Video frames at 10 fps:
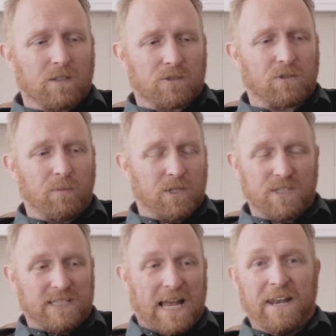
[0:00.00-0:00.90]
so much
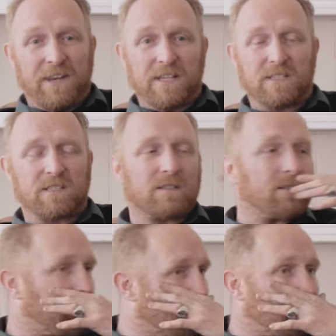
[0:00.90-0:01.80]
sadness,
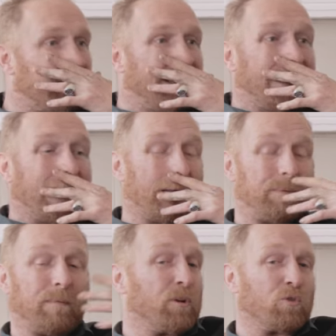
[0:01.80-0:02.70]
and
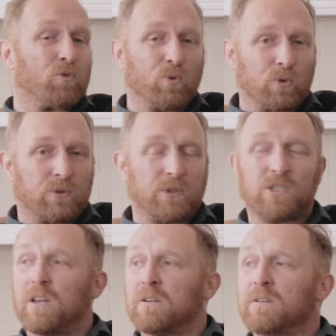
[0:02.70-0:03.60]
people are cruel to
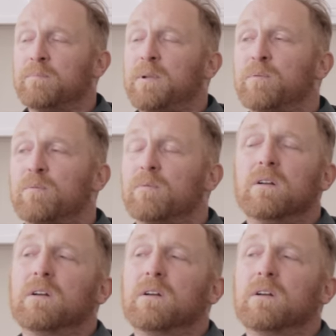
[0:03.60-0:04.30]
each other, and people